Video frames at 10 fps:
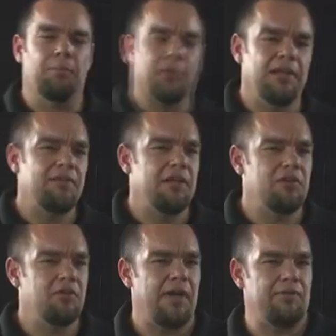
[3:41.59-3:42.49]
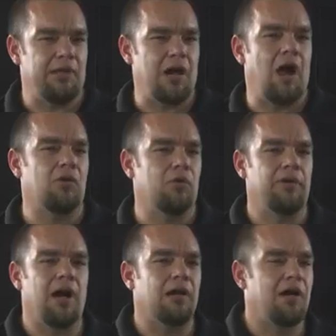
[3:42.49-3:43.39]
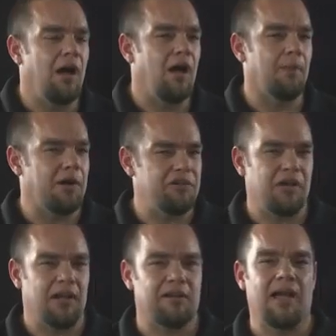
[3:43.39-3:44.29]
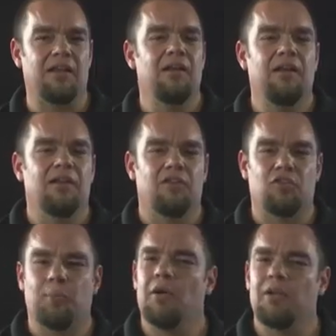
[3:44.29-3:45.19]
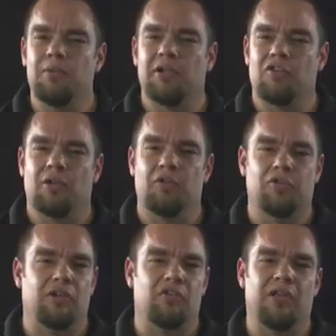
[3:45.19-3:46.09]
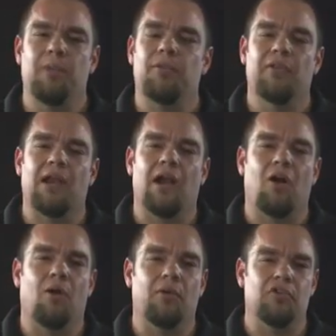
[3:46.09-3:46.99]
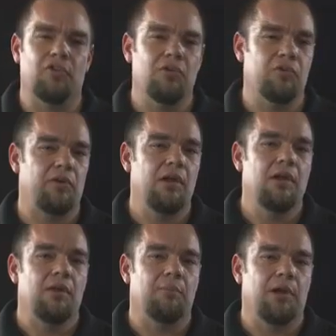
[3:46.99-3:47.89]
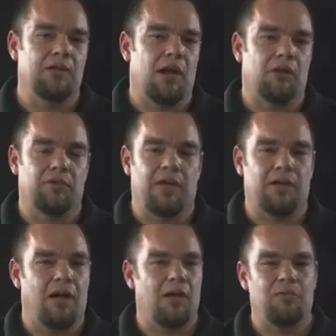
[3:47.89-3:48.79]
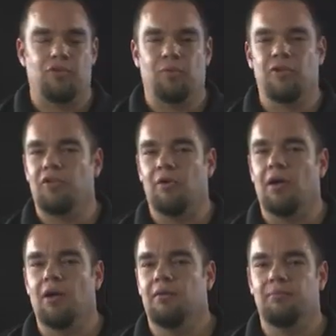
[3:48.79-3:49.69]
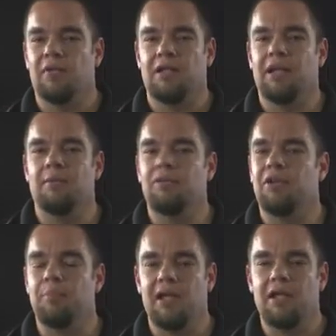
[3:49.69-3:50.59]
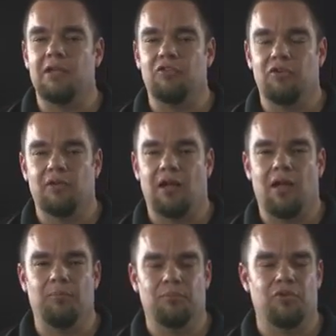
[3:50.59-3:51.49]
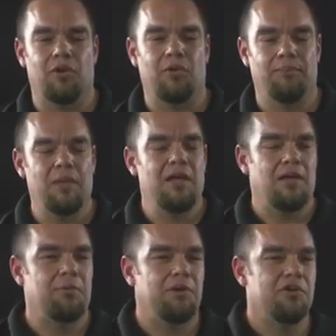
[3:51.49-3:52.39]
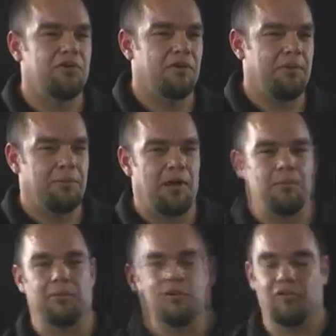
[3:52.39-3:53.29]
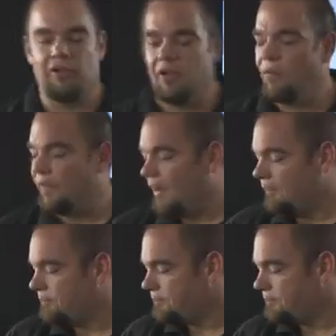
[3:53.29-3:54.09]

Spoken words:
believe they used to have goggle.com. I checked that this morning because it was an example that I always used, but goggle.com just went to an empty page. So I'm pretty sure they probably still own that.